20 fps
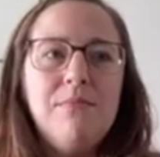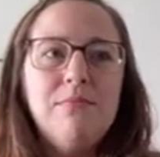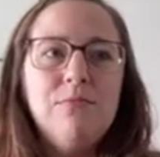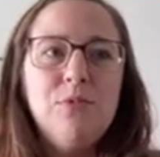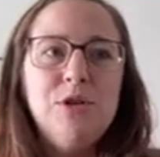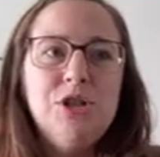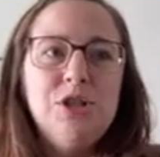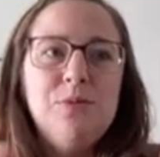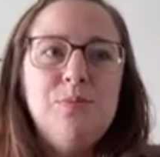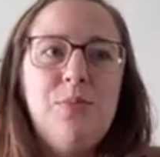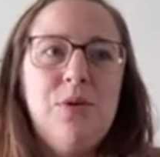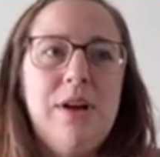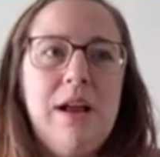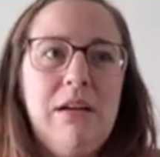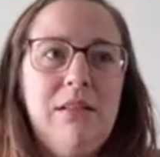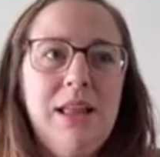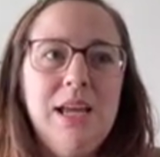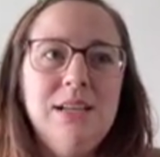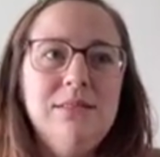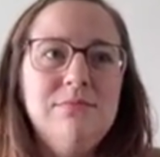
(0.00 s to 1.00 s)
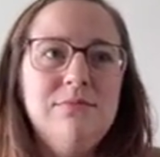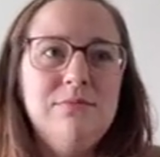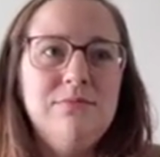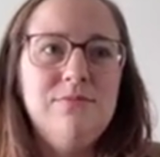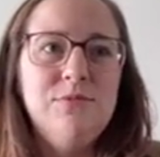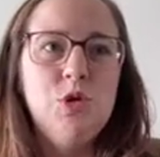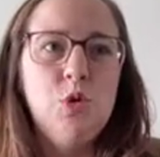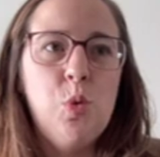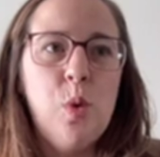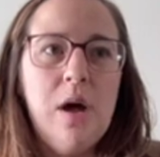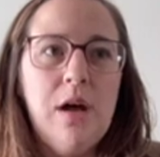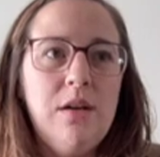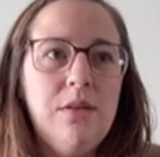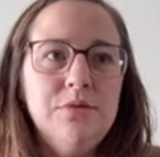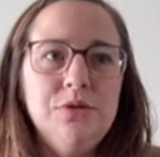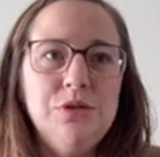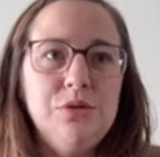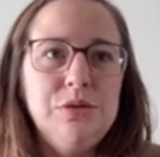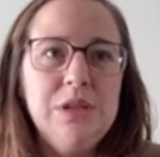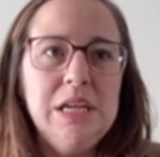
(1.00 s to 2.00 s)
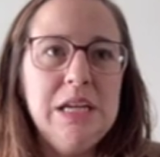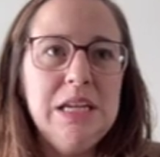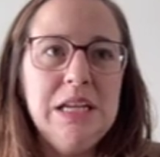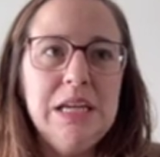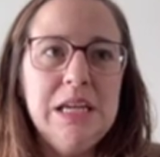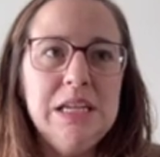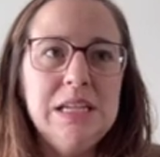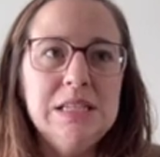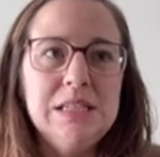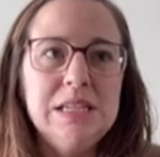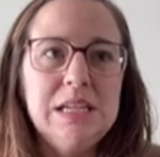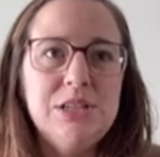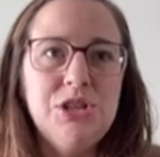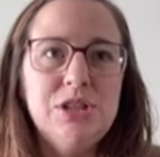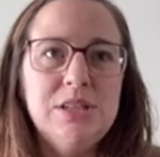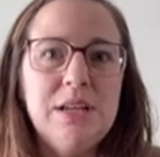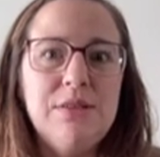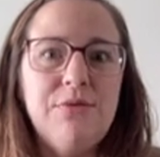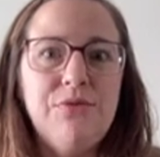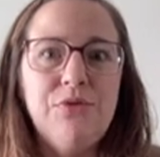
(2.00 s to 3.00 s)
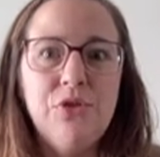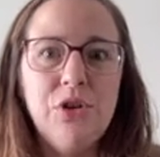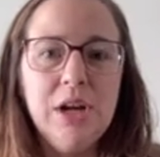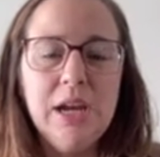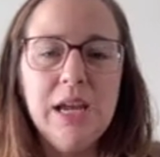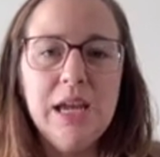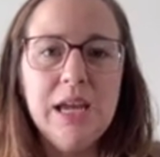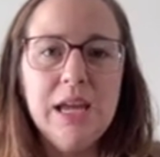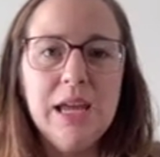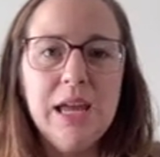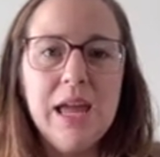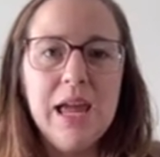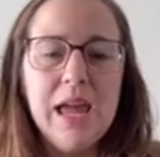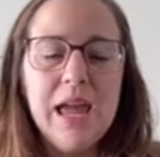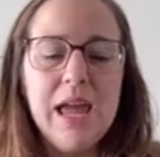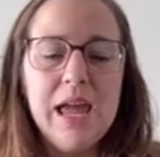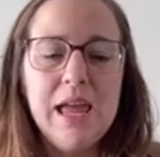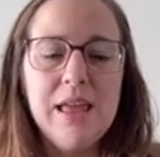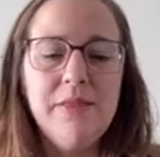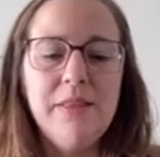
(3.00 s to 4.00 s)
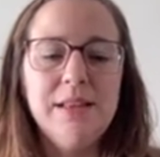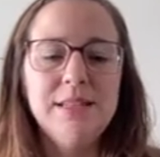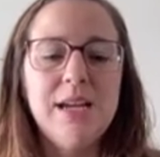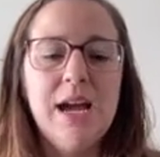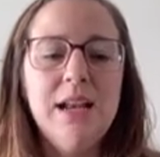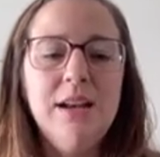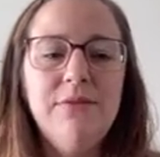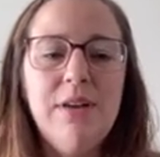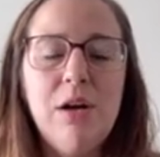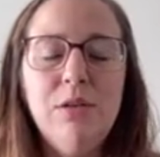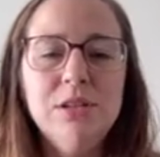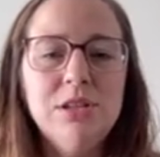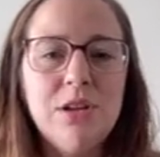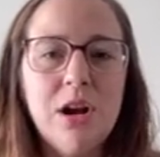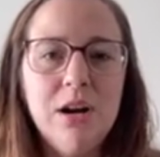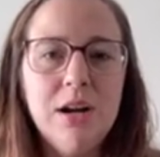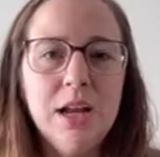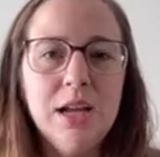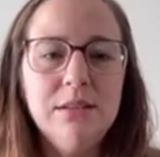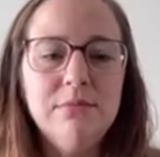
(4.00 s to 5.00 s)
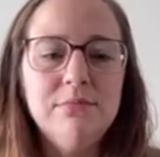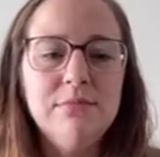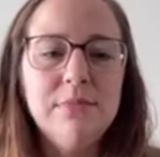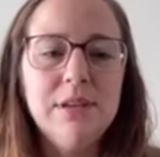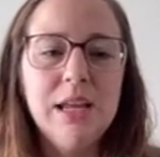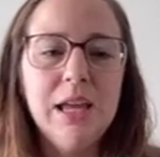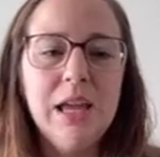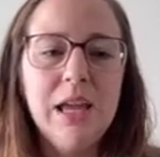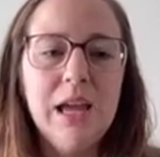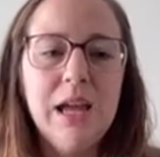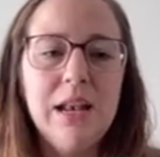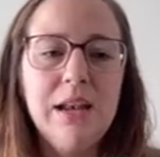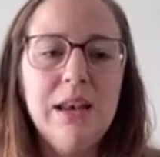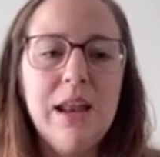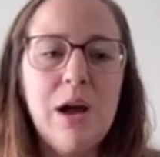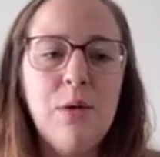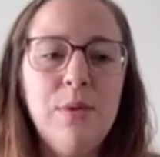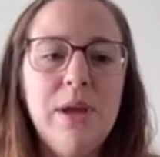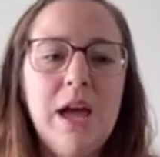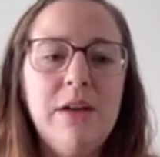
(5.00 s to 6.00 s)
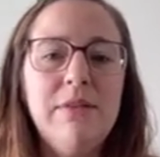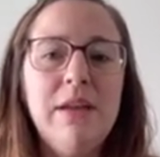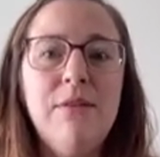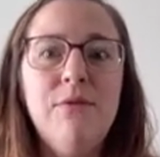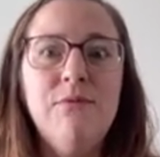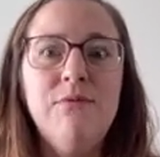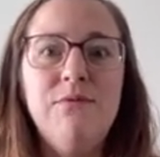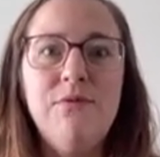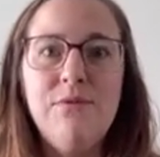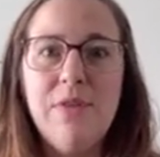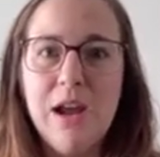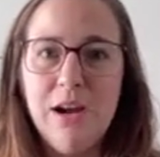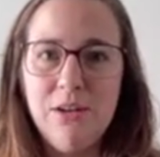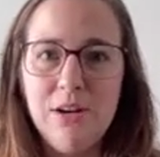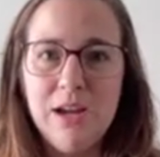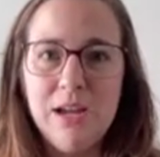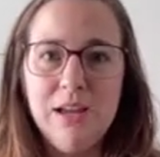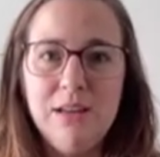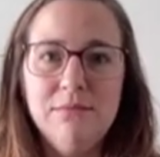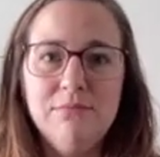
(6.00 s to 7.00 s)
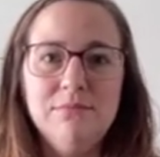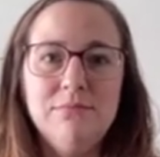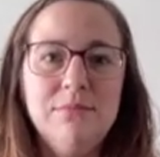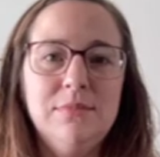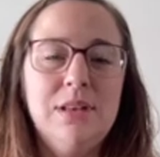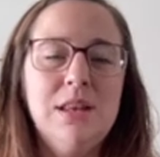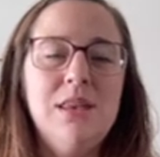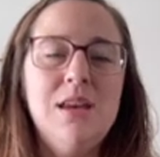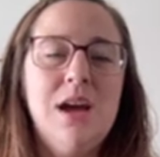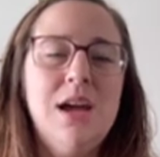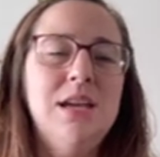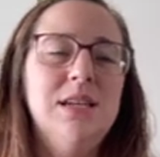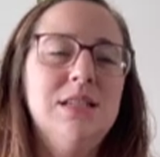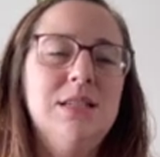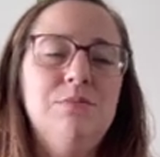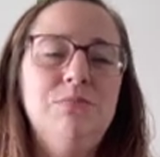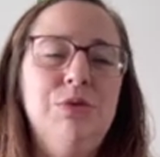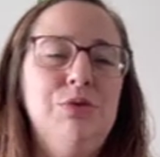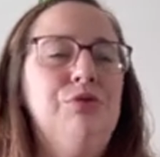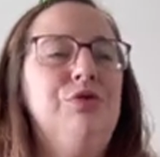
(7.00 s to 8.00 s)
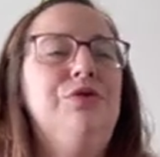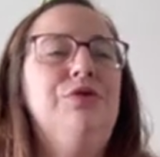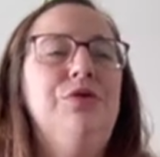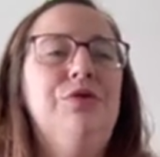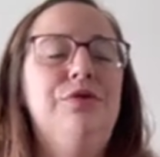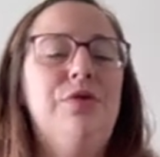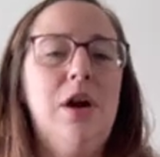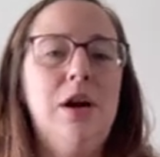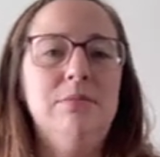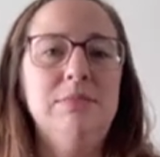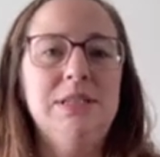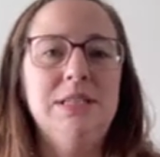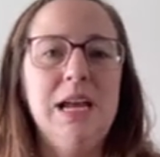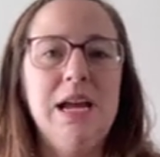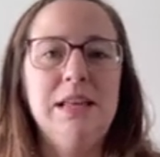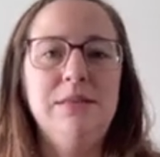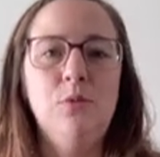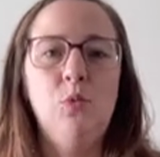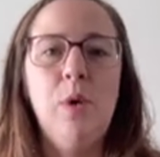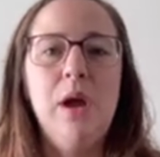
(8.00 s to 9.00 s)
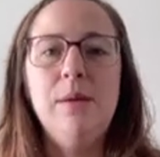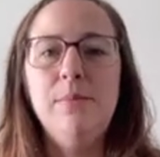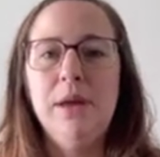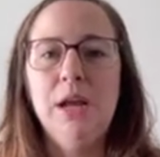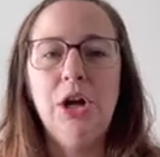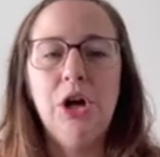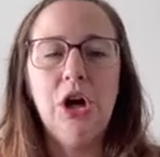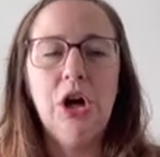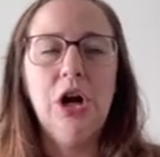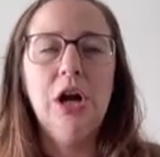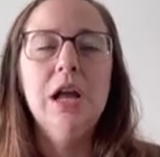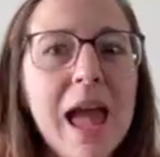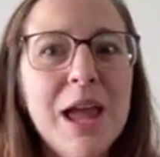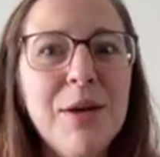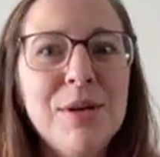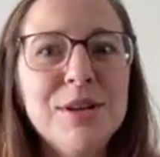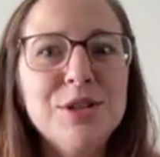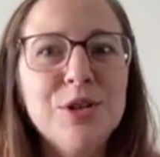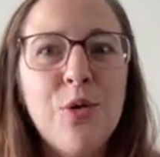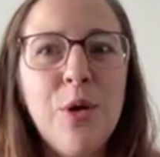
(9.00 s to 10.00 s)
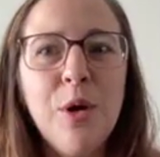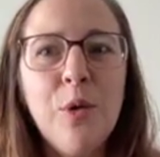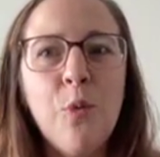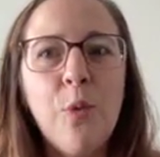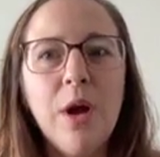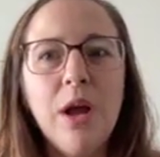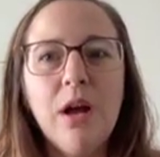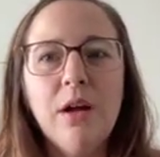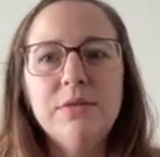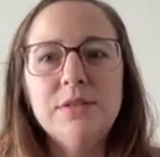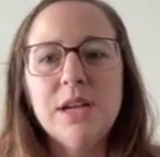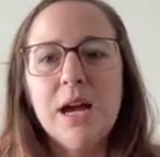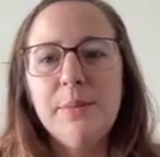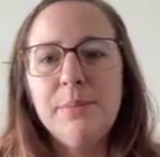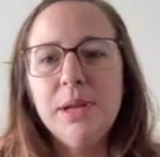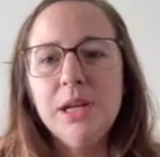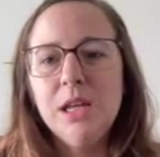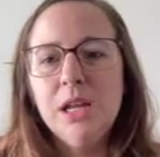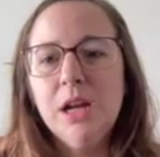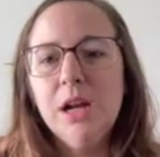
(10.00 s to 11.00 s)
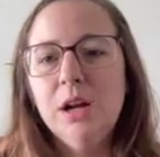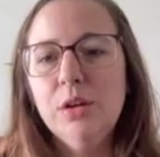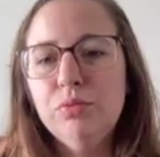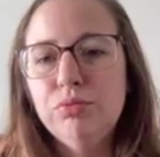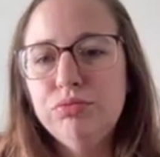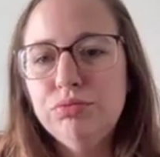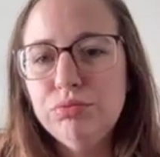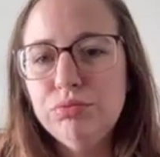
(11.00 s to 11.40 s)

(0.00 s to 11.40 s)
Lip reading: we just put out like 12 zucchinis and just said free. And that's kind of how it started. And now we have a very nice, beautiful farm stand, way bigger. Anyways, going way off topic here.